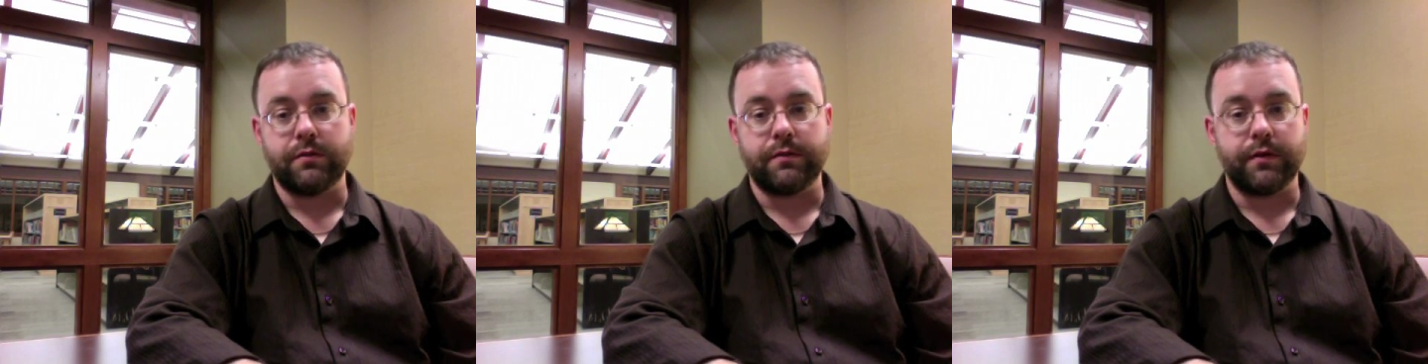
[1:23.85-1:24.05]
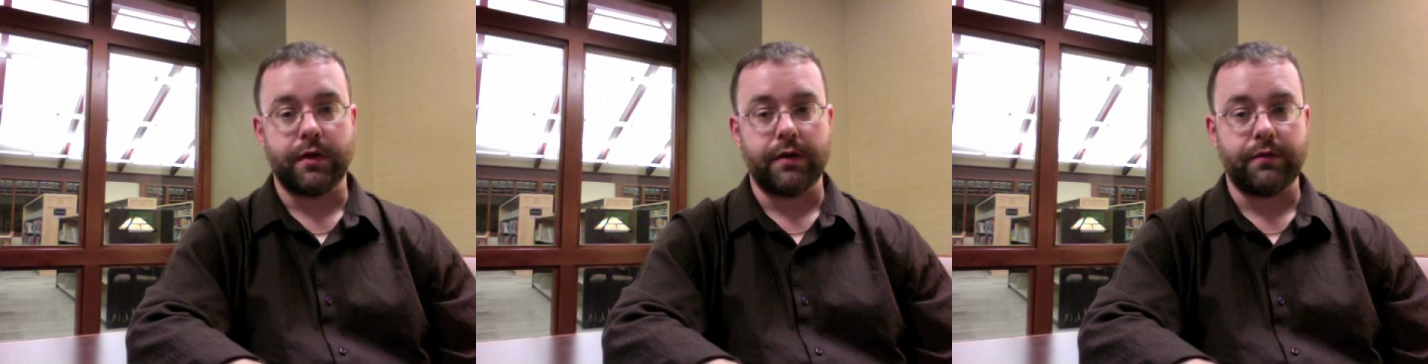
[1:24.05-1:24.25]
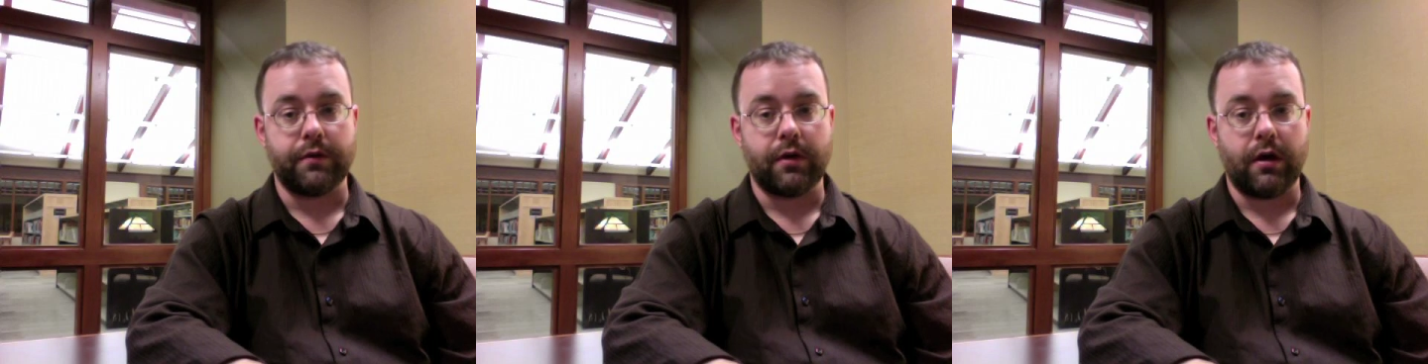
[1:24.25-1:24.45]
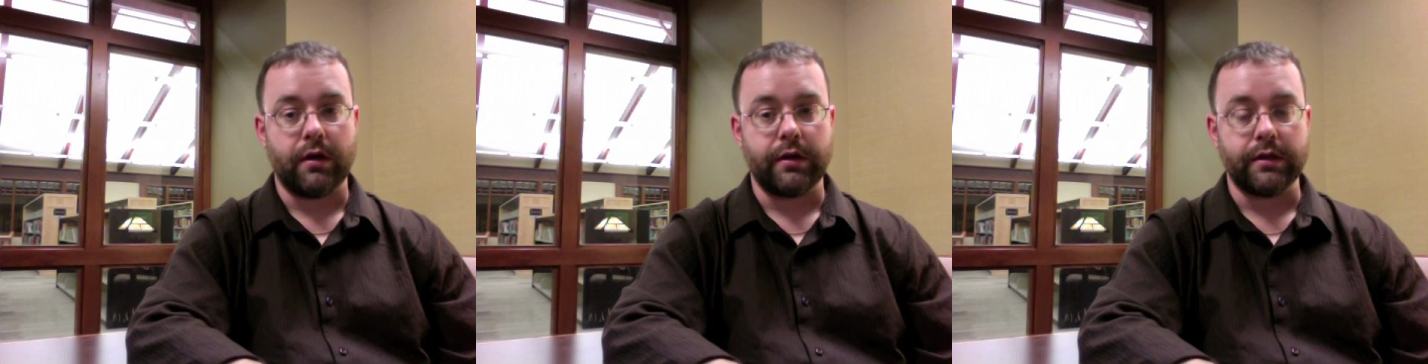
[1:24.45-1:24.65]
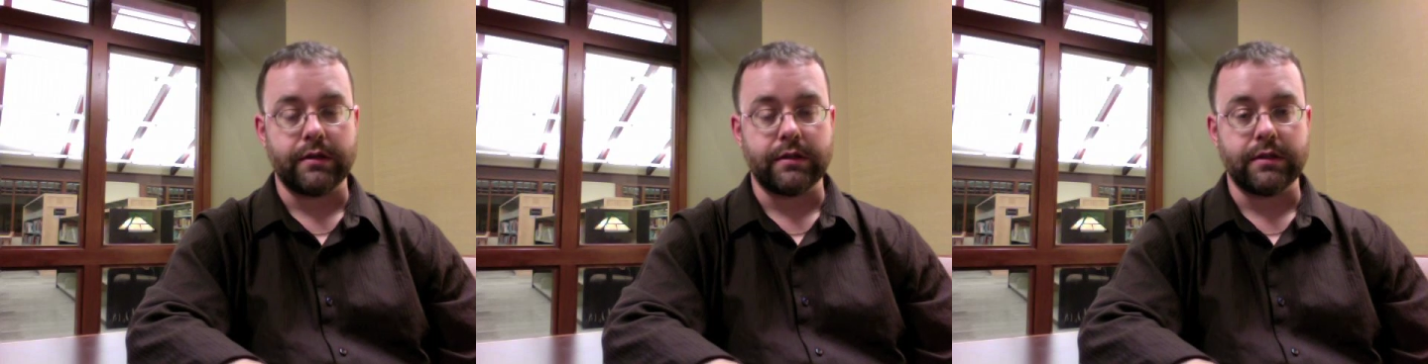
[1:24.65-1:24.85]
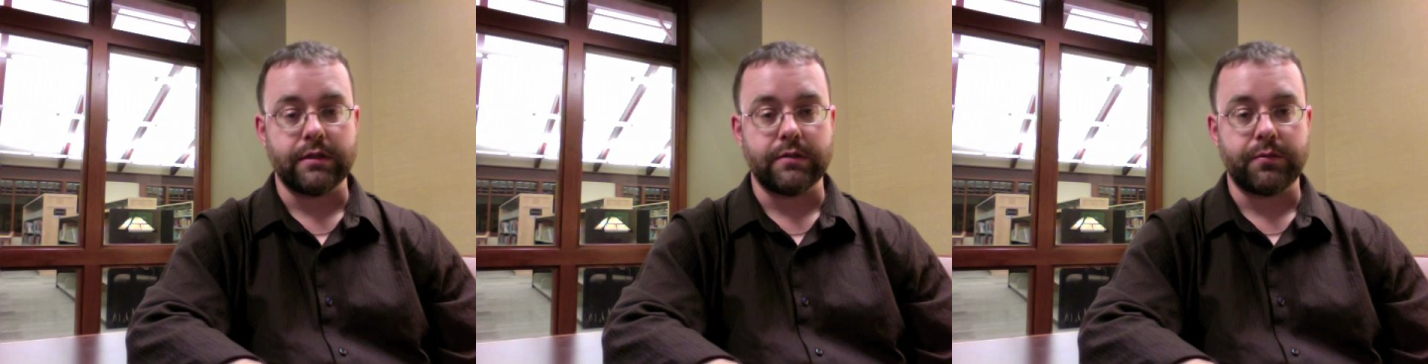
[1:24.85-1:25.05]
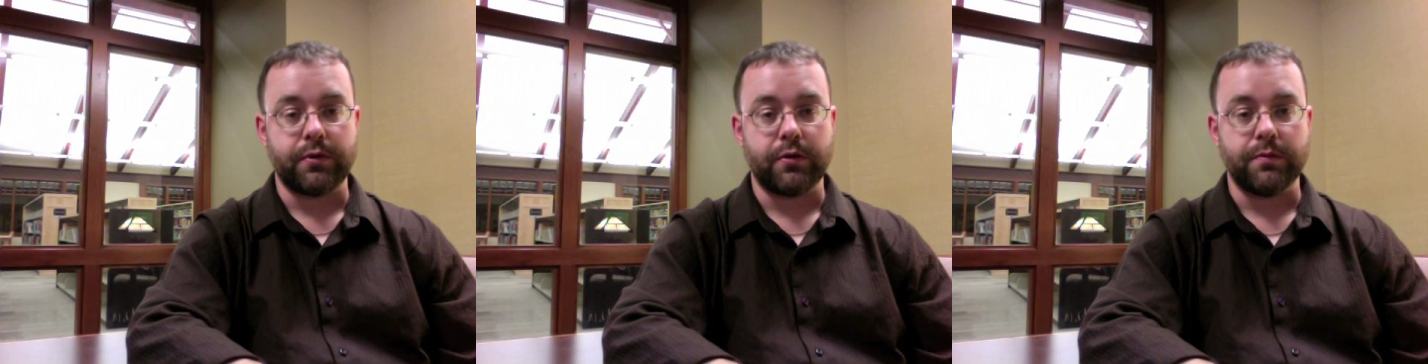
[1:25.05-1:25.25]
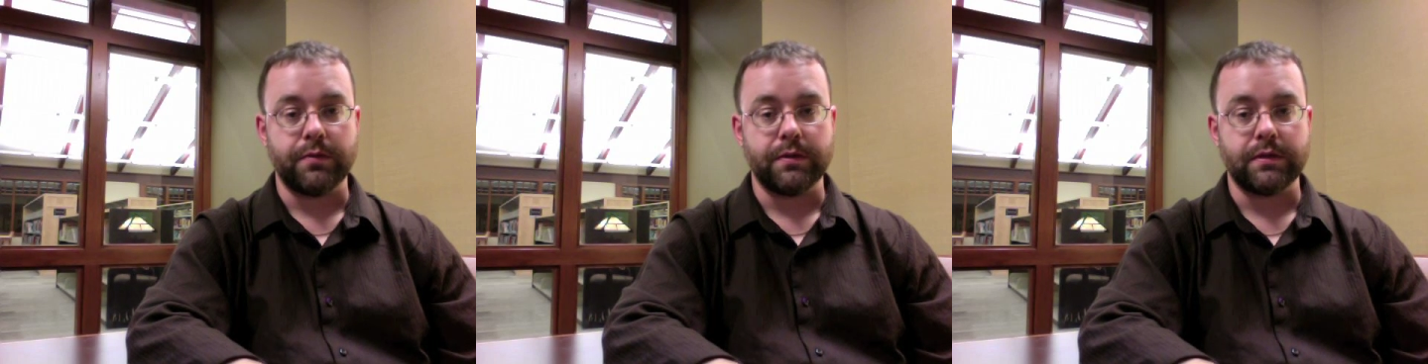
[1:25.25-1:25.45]
for different audiences and
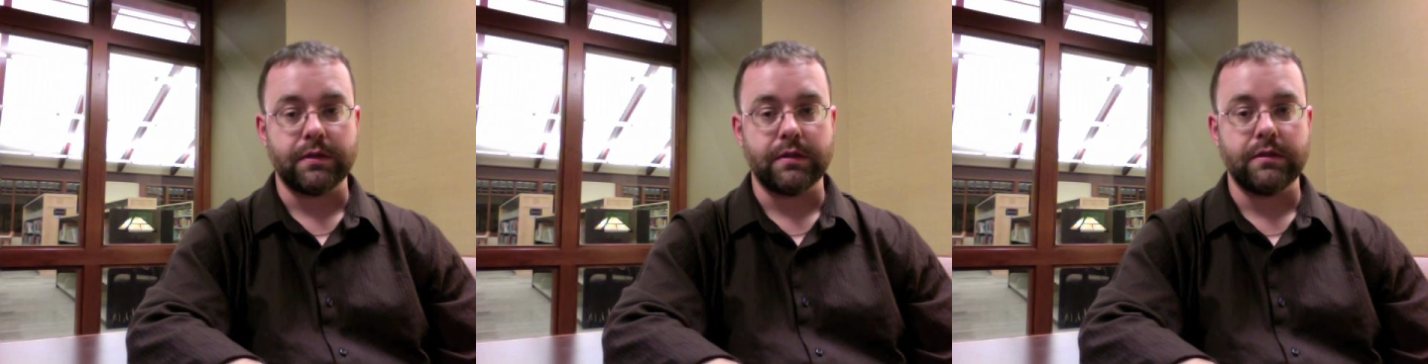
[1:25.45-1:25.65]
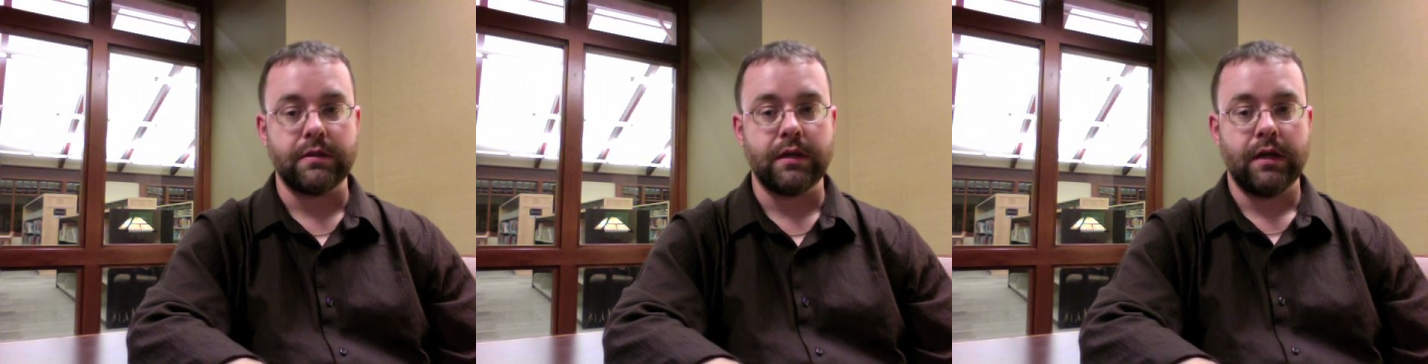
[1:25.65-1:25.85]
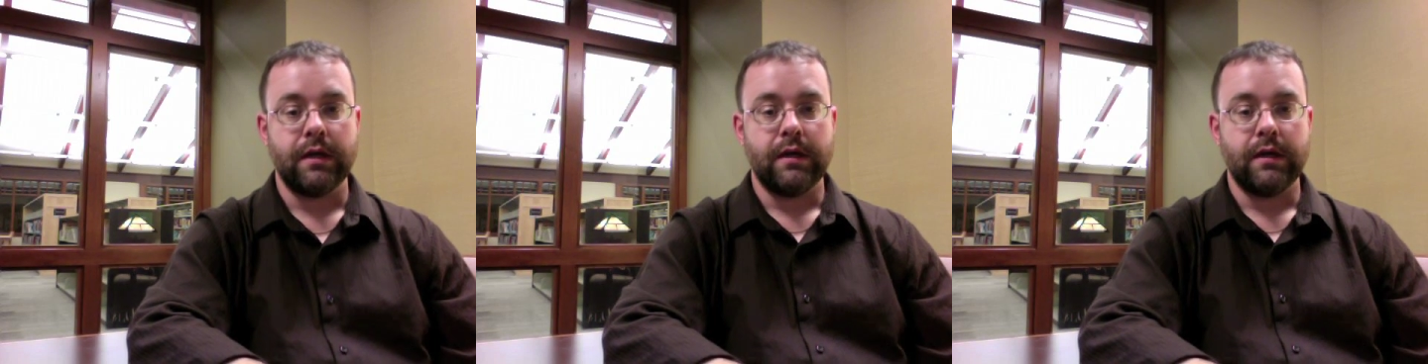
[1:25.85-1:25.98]
purposes.